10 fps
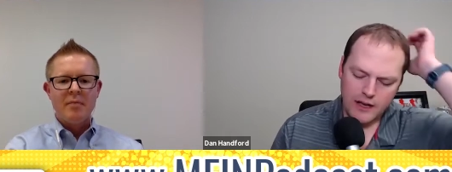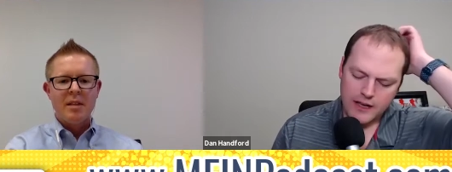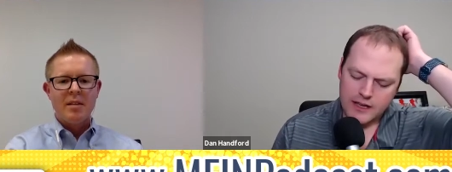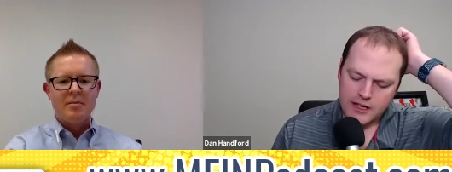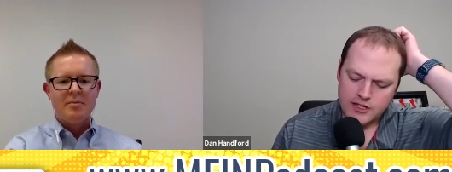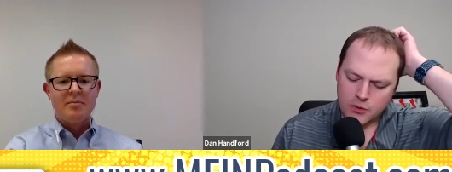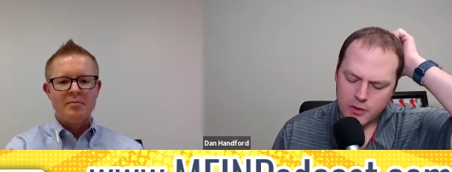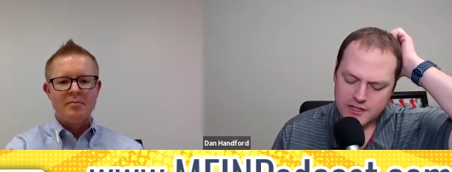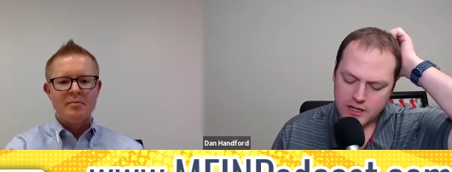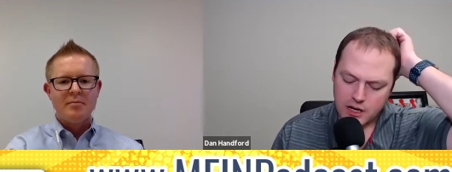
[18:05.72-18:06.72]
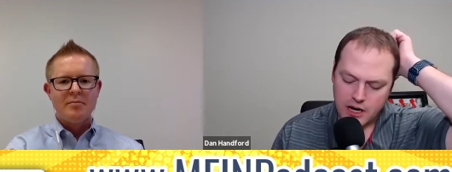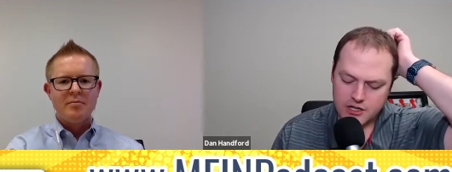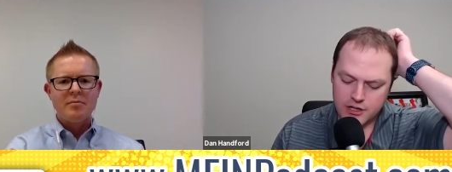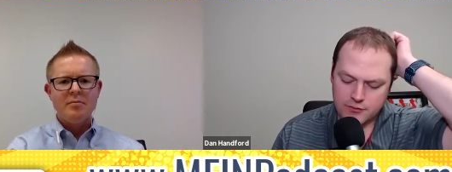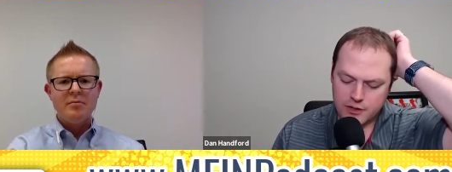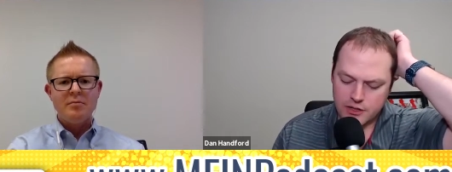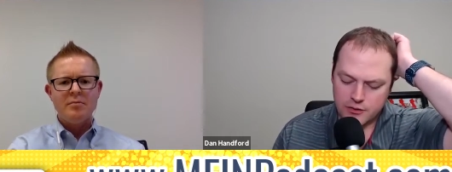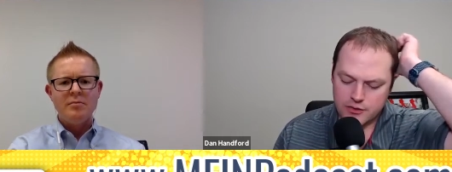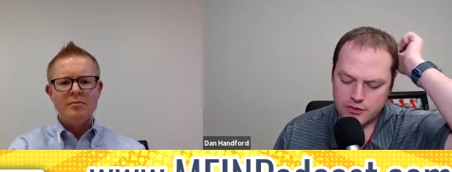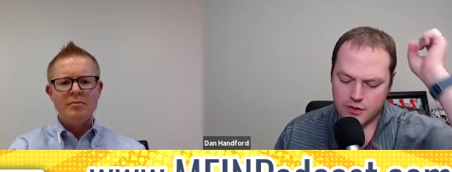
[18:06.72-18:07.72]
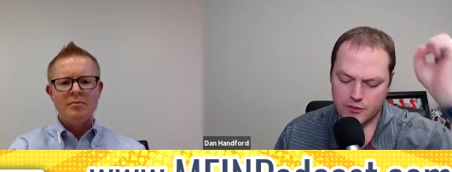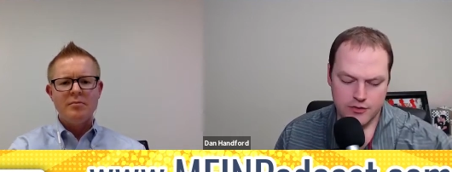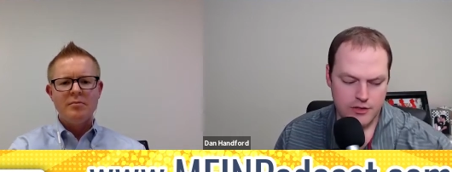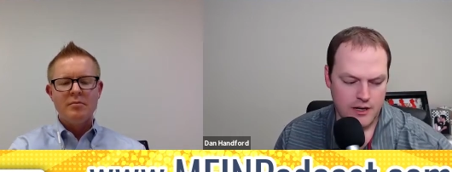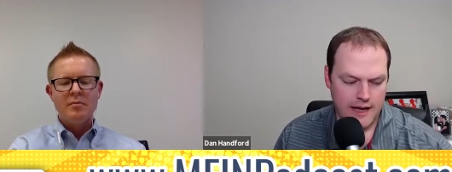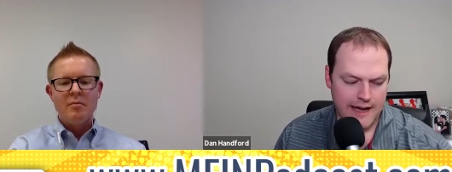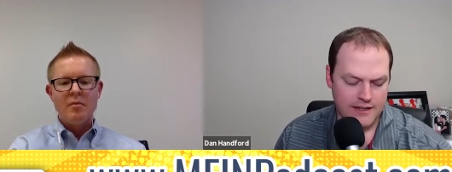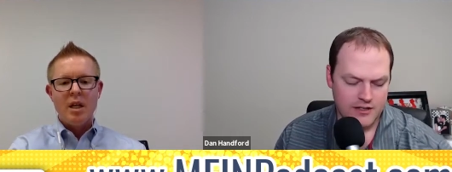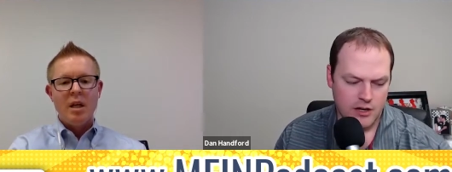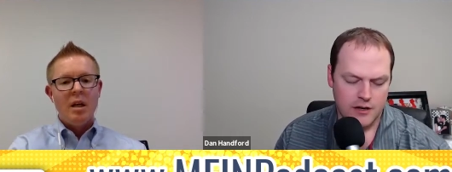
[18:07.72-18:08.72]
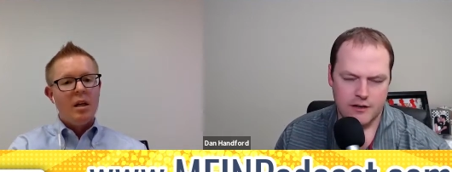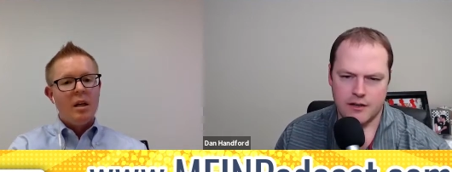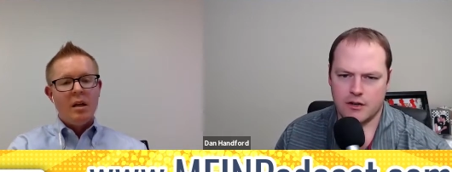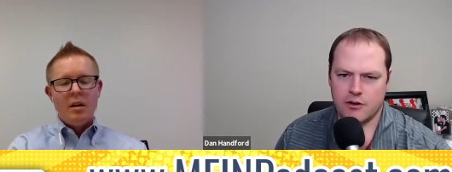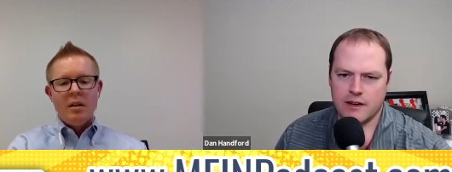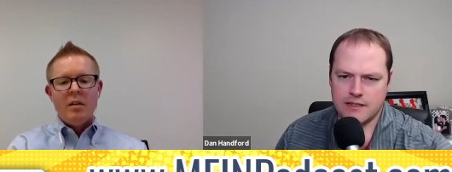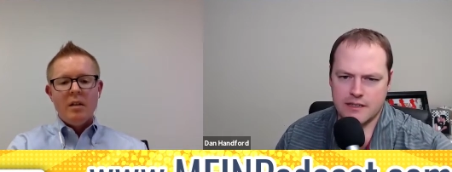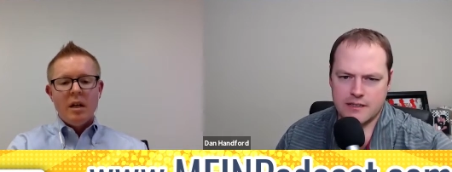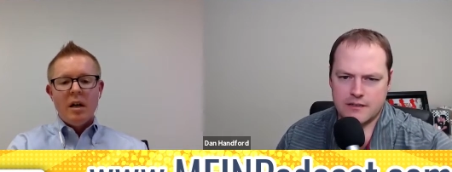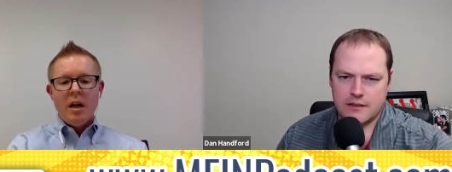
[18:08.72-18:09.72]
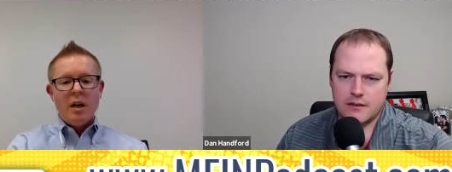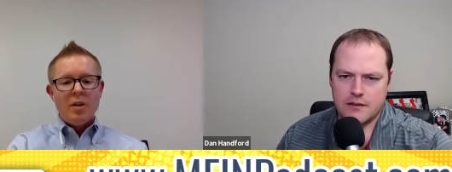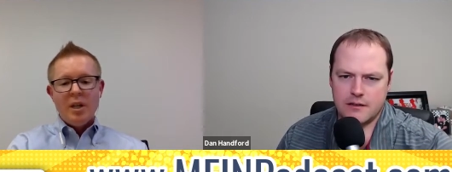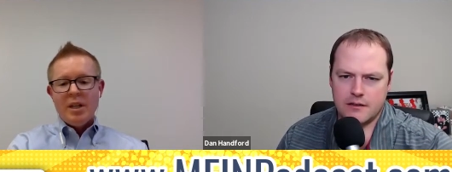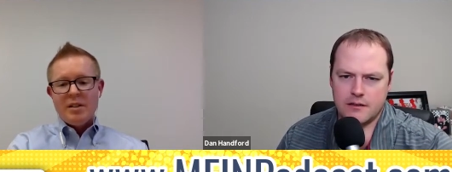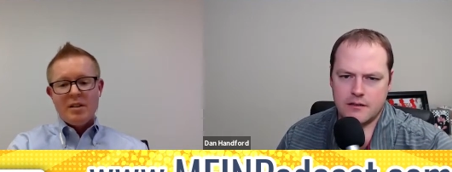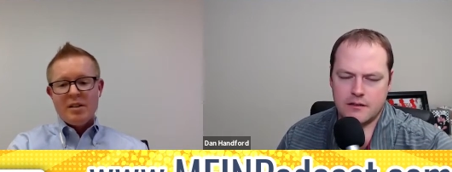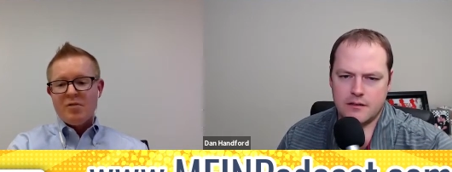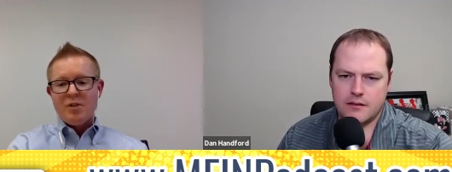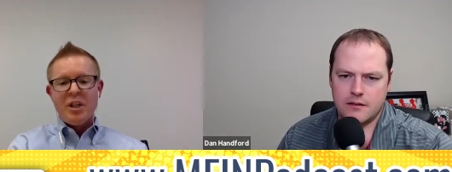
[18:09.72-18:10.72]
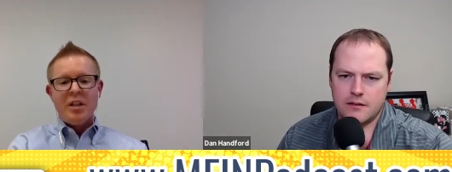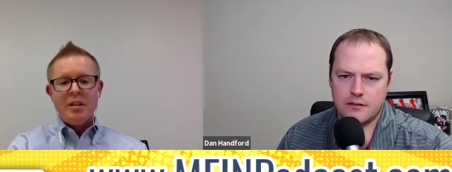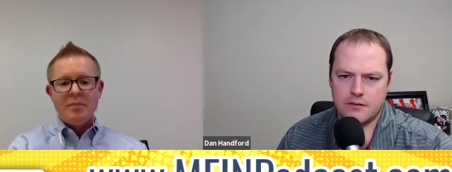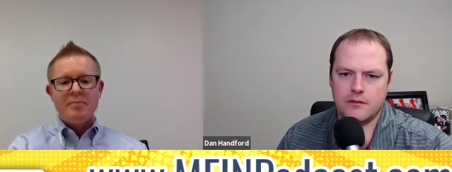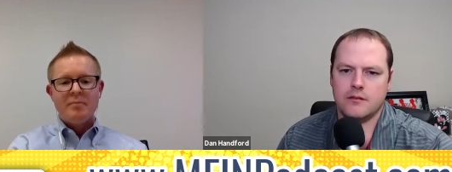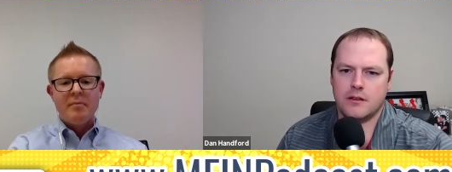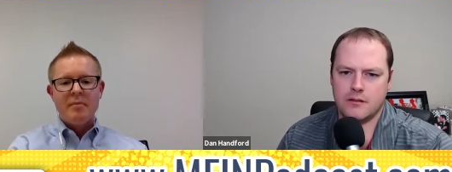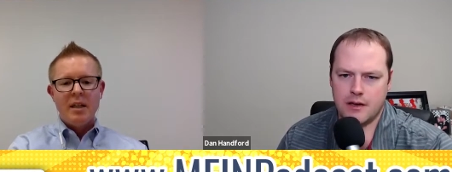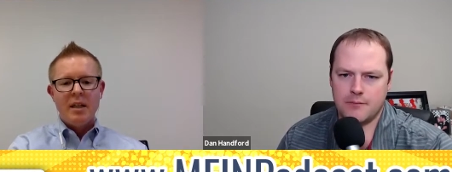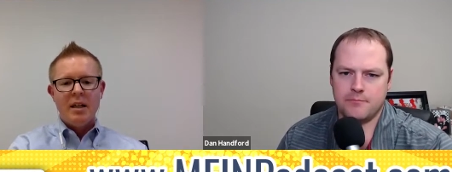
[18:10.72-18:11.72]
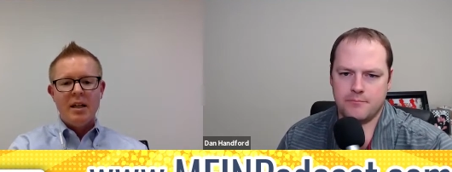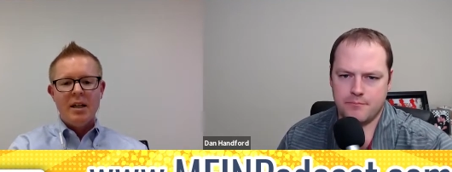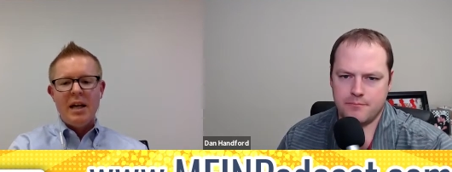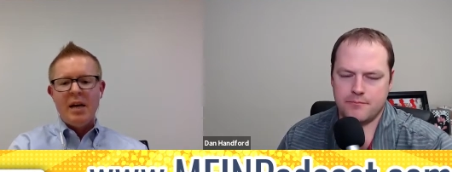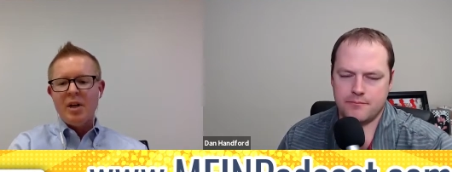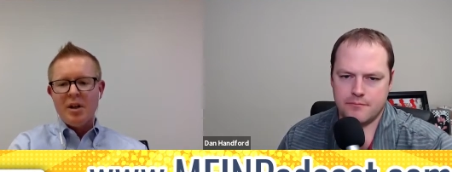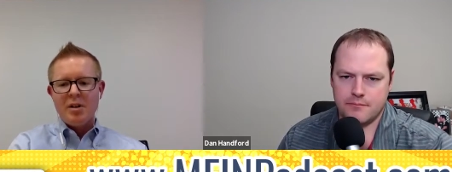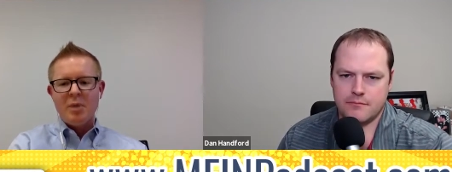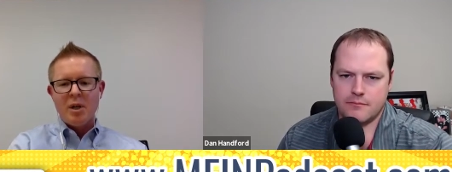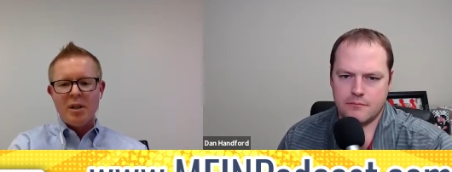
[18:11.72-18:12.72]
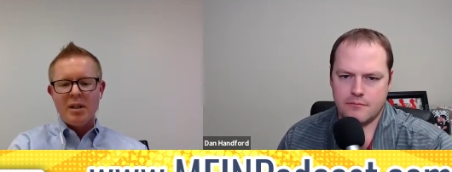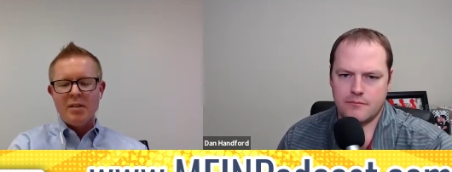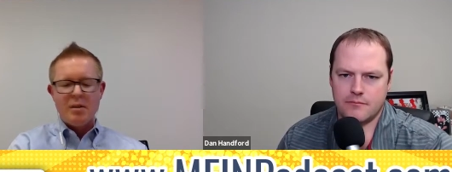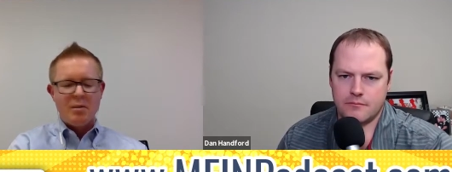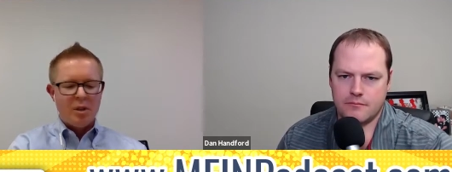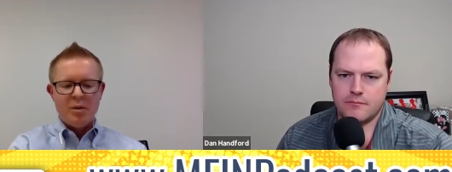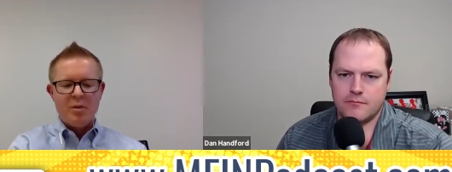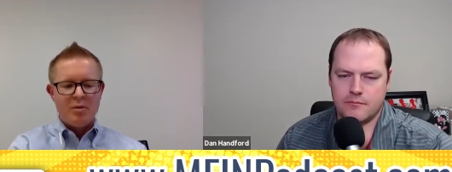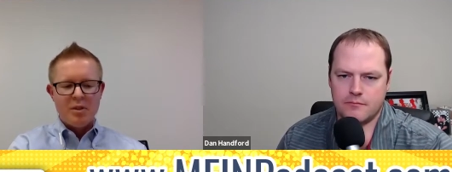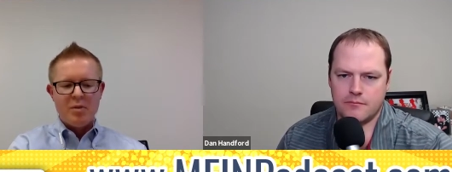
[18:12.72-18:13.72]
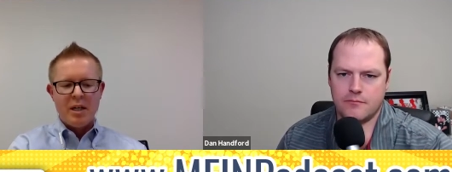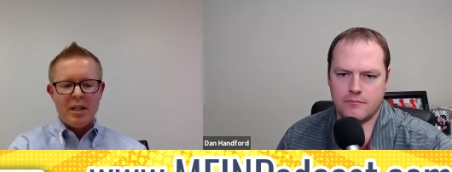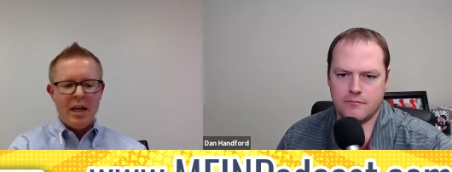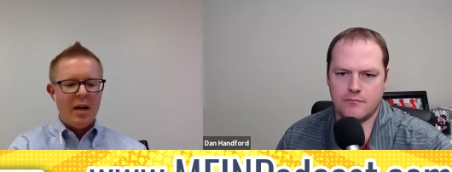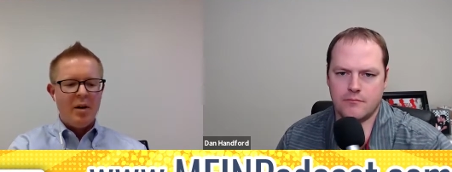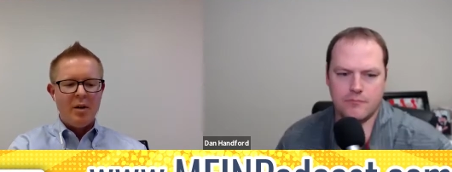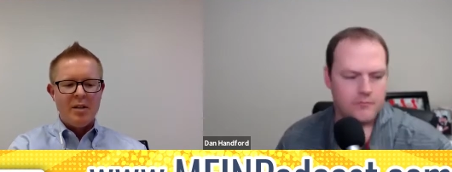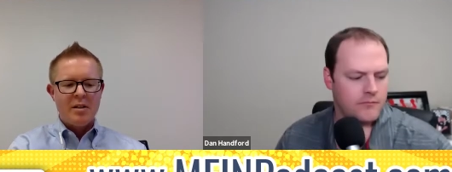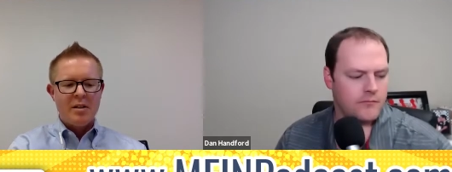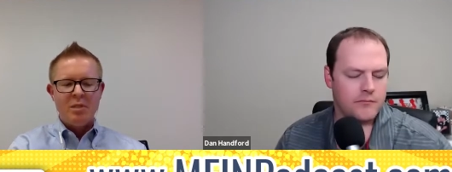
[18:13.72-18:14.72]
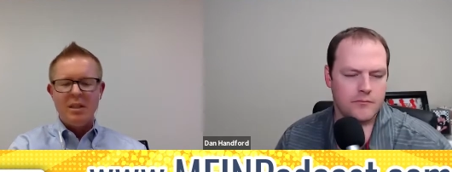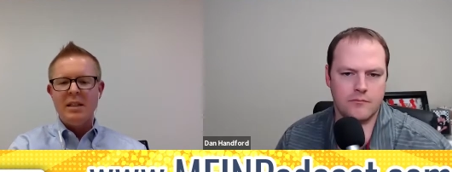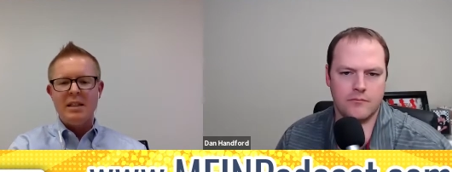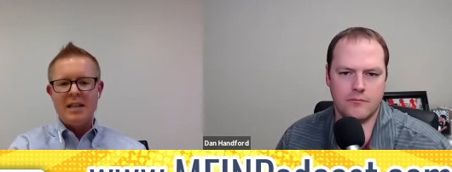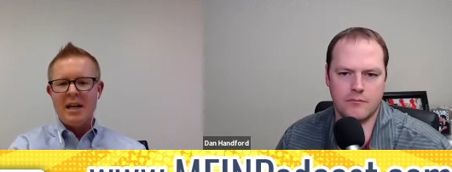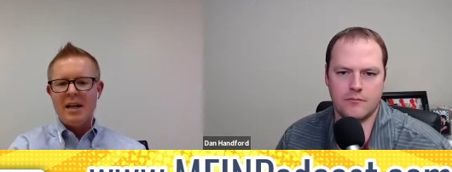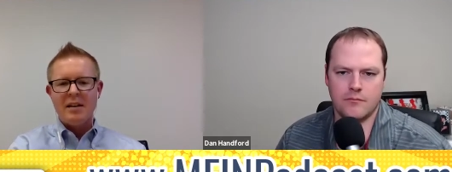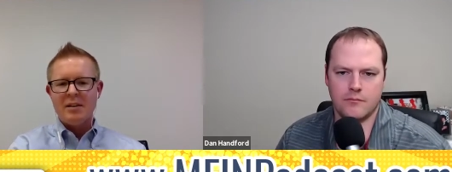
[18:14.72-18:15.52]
Speaker 1: And so, what does it cost you to run those those uh, ads on uh, Craigslist?
Speaker 2: On Craigslist, it's free. Okay. Uh, now, in other markets, and we're going through this right now, it's completely dead on